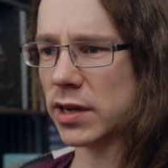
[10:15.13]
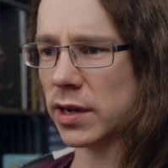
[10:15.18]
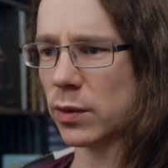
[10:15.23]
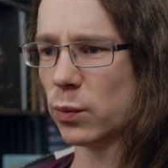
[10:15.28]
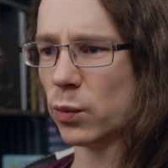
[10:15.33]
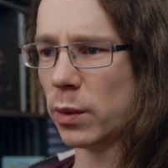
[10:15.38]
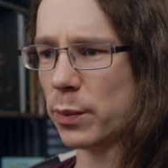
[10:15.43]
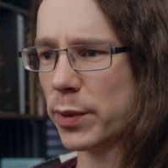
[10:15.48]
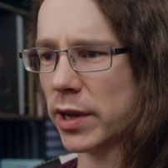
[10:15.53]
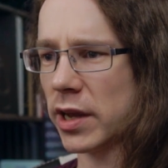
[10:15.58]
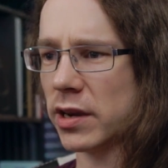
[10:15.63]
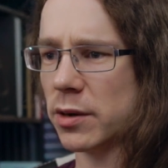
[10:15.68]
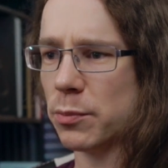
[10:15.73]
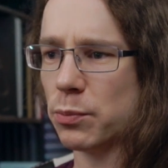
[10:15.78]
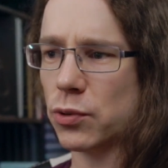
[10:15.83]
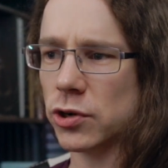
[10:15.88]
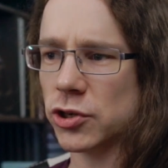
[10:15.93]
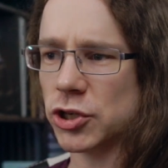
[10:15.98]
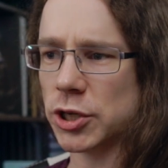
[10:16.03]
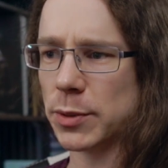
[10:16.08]
and we'll begin
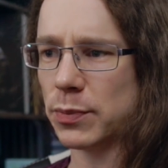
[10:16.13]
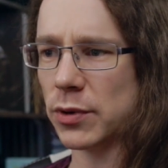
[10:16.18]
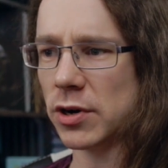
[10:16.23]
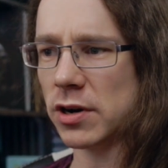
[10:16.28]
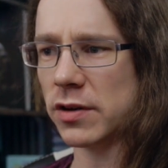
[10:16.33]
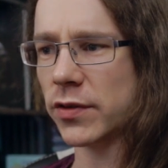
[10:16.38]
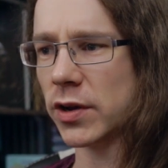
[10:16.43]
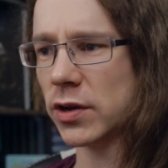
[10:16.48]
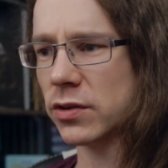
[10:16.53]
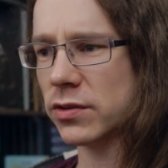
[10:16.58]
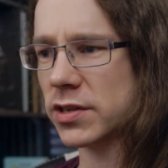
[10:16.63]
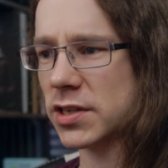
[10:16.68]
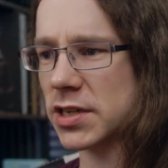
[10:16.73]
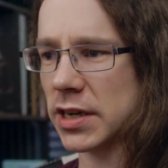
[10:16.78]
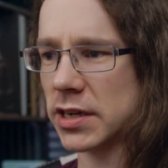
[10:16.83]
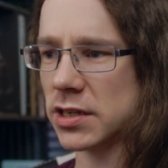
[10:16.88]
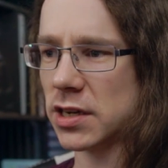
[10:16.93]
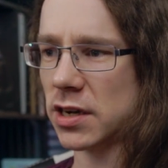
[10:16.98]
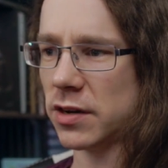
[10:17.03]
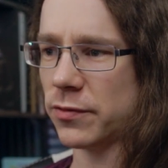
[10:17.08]
Project Bravo, the
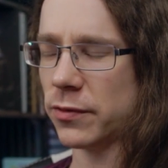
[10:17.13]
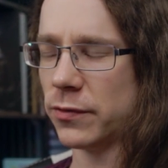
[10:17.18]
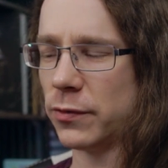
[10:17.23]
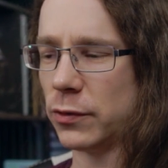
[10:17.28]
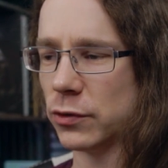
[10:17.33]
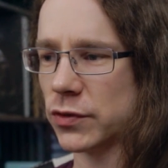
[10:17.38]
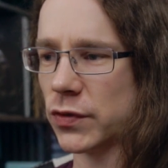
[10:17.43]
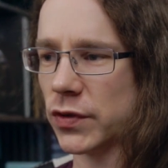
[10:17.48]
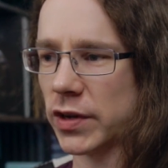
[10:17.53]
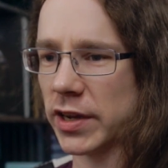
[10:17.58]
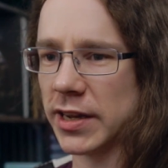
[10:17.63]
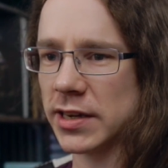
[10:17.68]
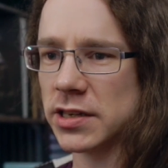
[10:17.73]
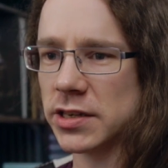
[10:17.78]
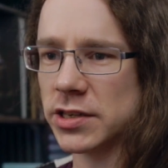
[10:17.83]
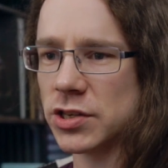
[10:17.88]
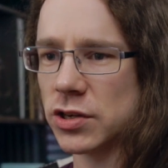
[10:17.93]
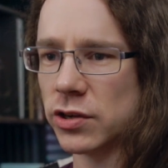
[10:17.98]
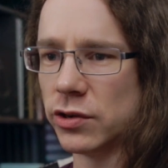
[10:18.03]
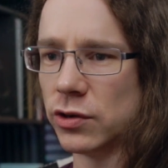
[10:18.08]
second half of Fortifying
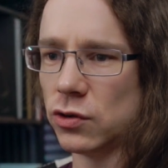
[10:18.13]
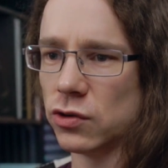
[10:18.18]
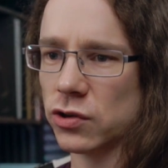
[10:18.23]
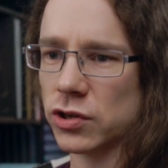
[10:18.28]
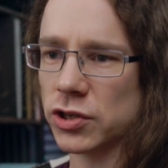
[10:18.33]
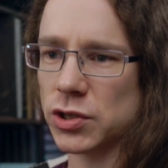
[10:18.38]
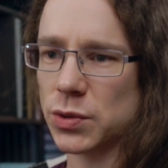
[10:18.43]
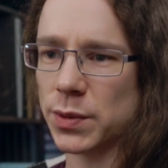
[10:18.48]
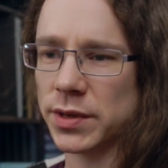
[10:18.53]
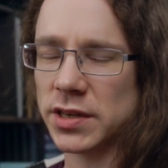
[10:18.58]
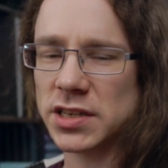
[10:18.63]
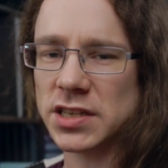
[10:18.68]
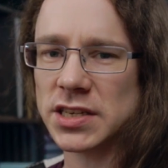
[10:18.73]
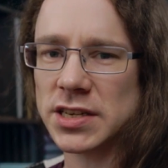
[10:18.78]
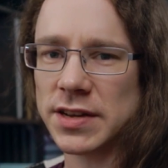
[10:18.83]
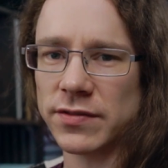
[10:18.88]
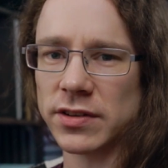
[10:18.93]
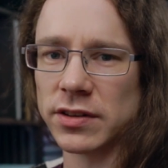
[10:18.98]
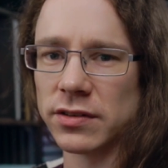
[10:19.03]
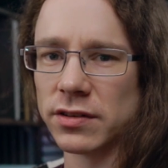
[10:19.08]
Atlas, on August
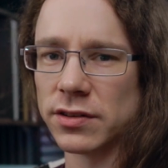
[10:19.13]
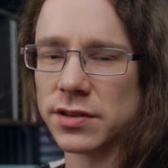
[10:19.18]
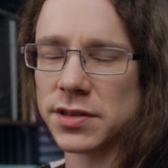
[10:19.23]
27th.